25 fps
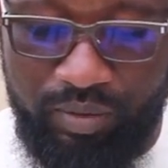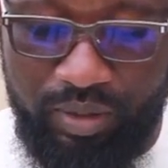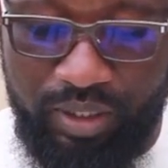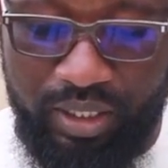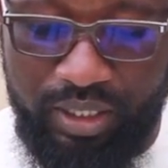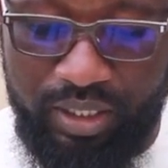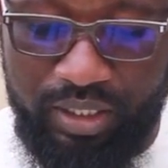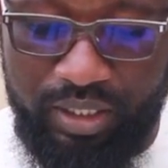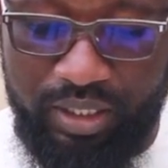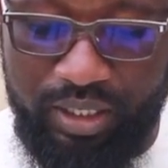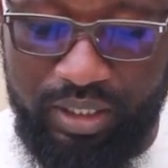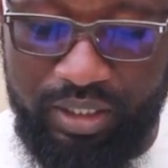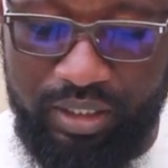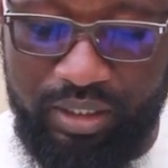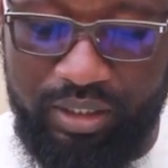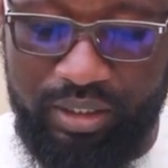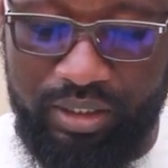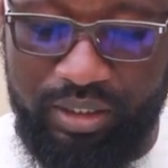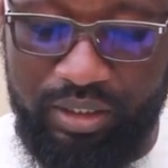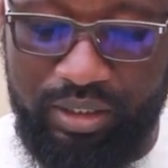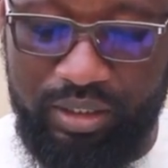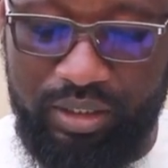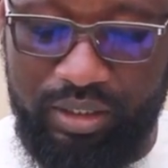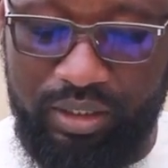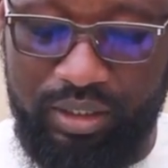And
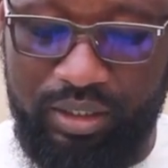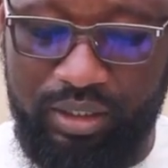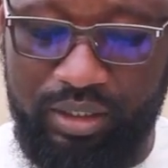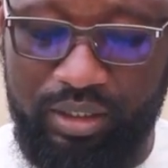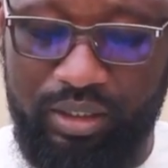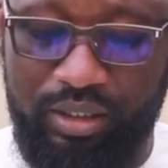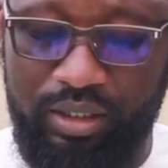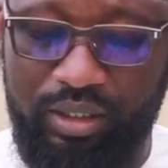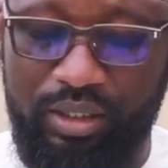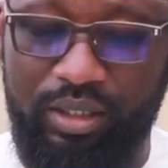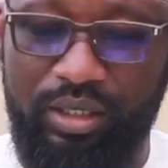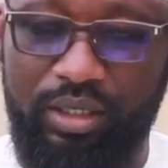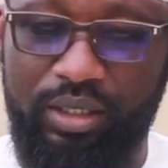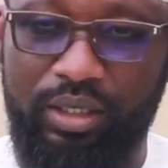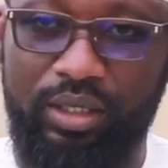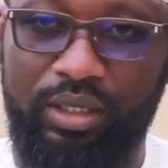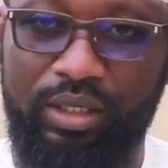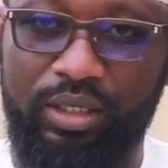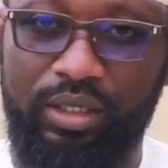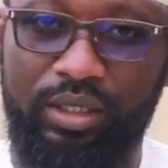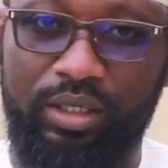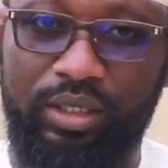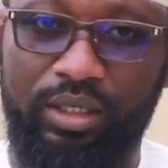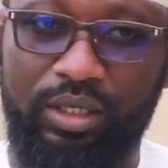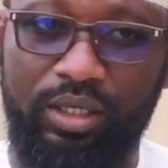then
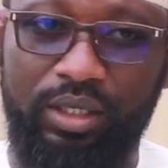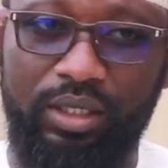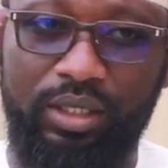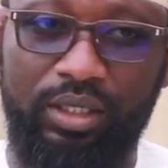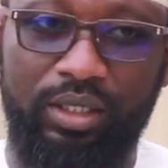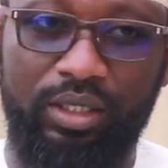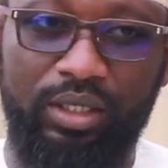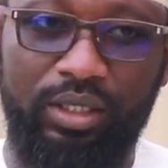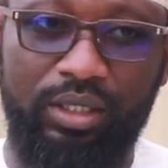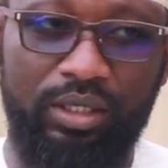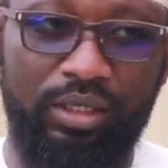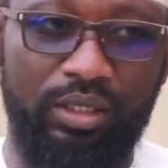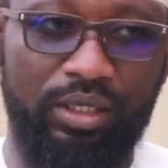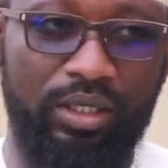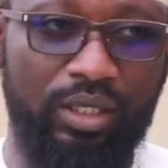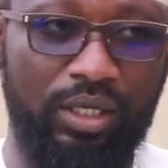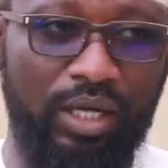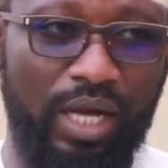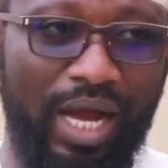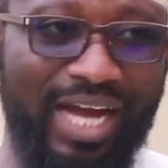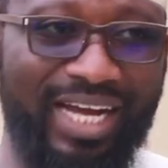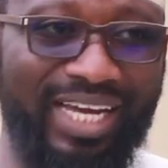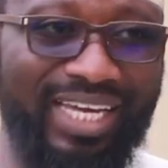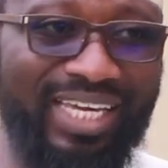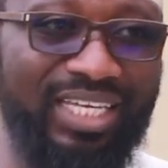the
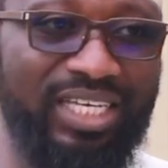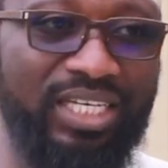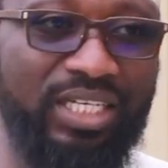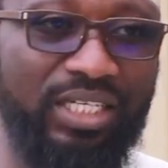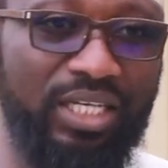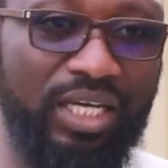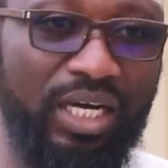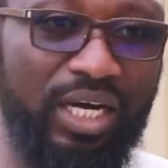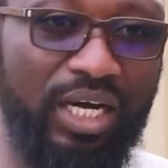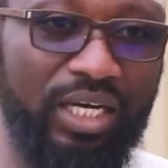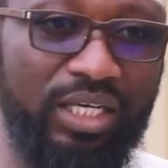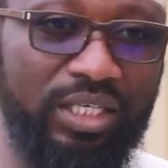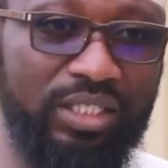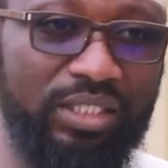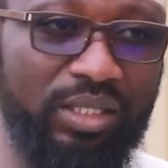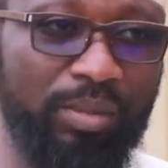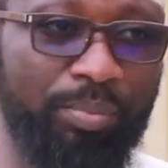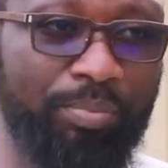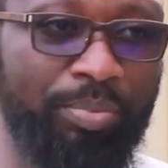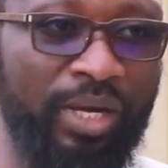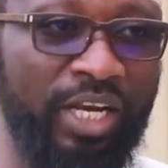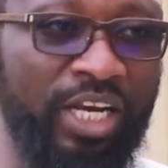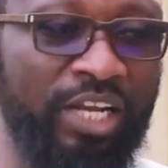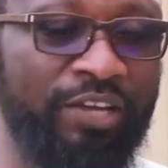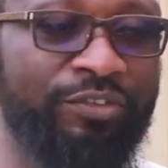Aqeedah, the
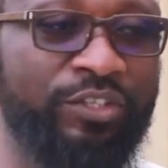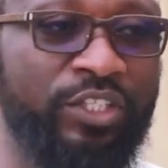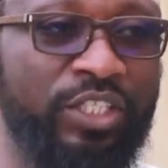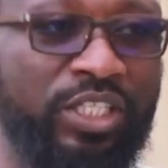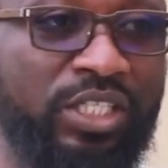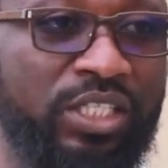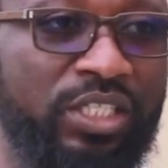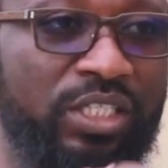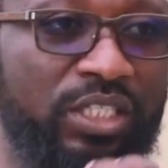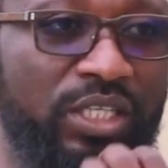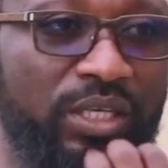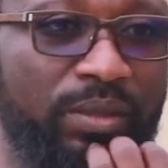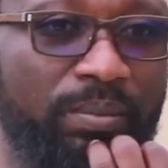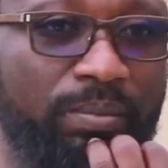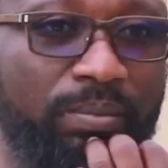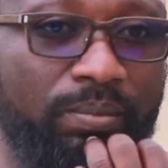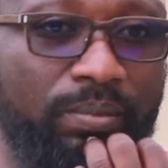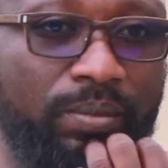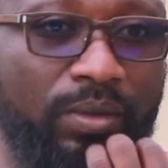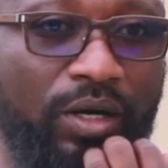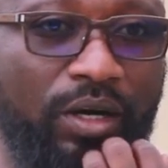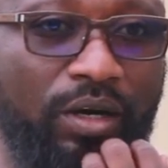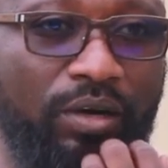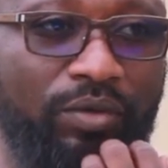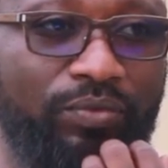belief system
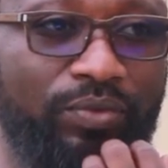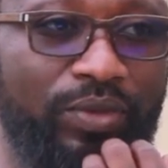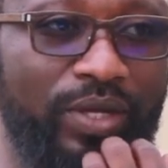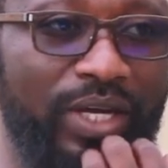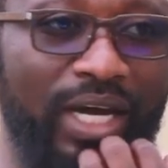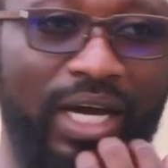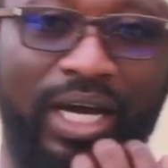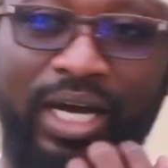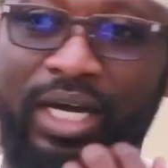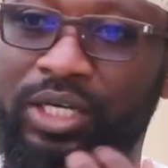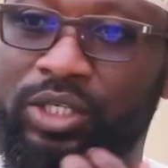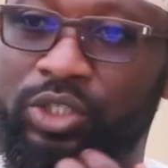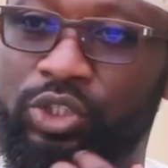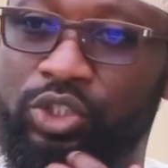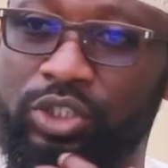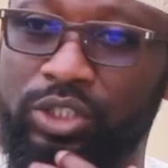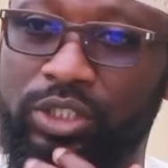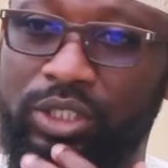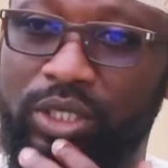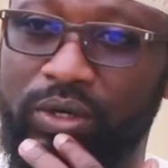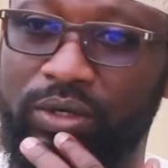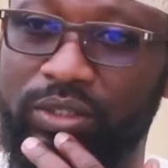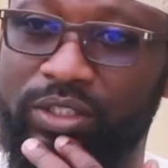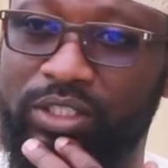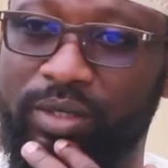of the Ahl
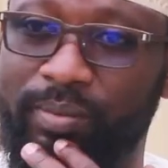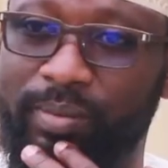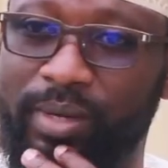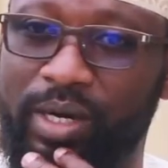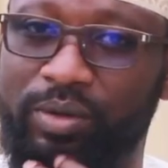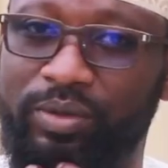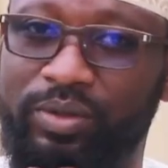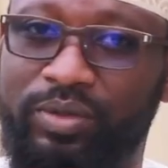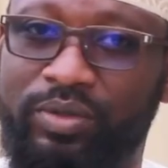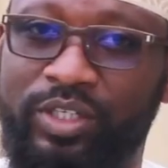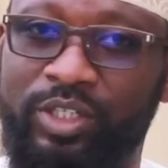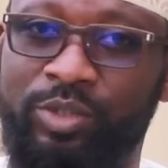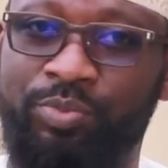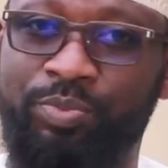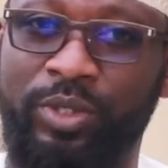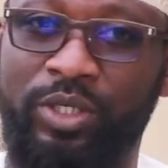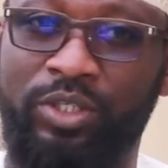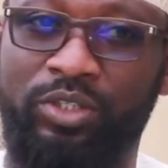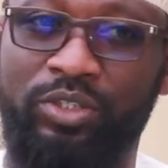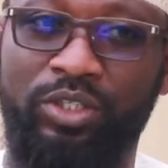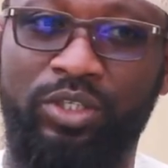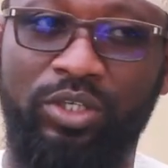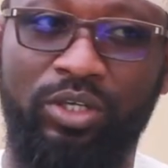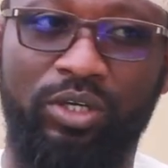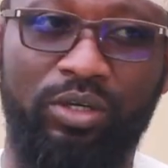Sunnah al-Jama'ah with
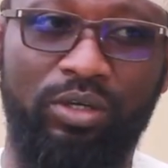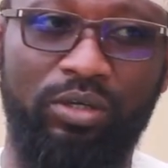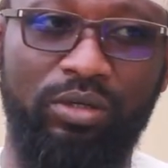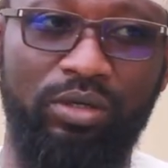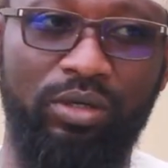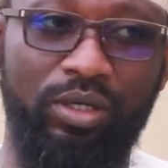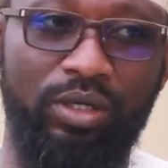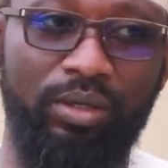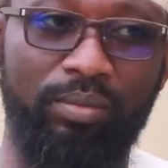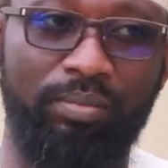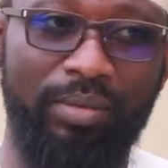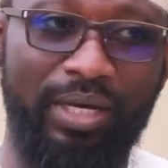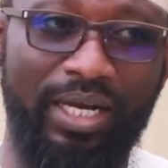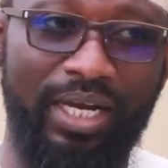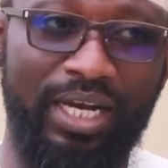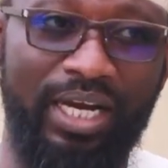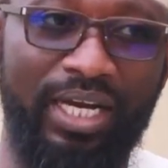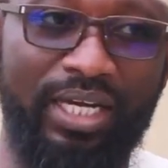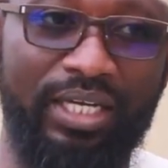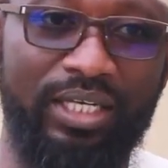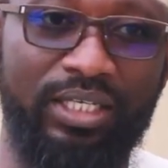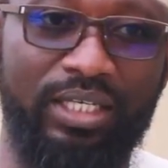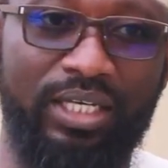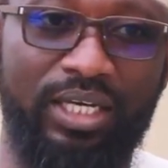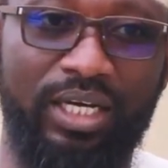respect to the
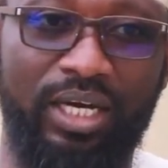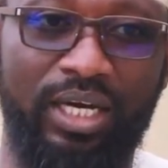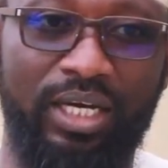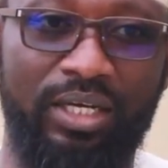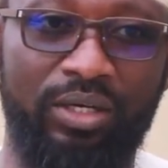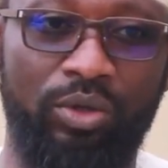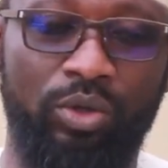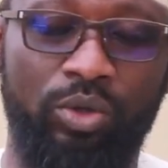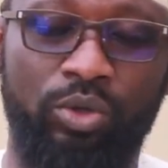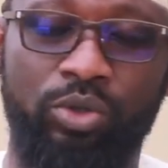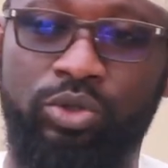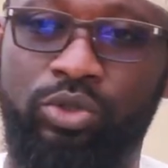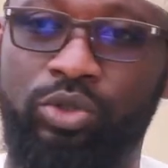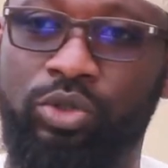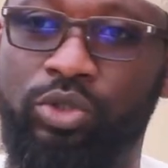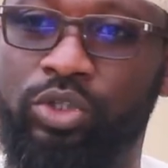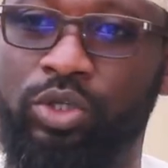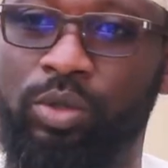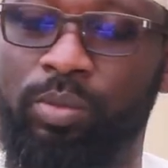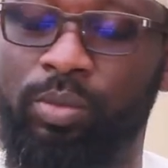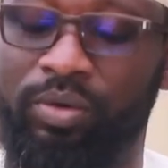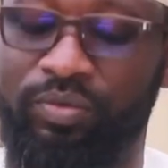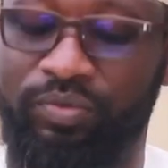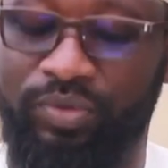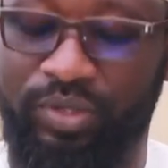Malaika and also
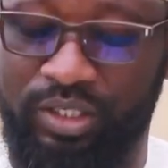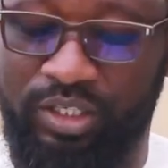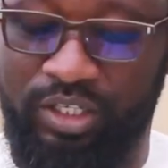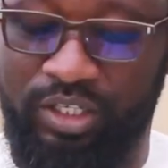some of the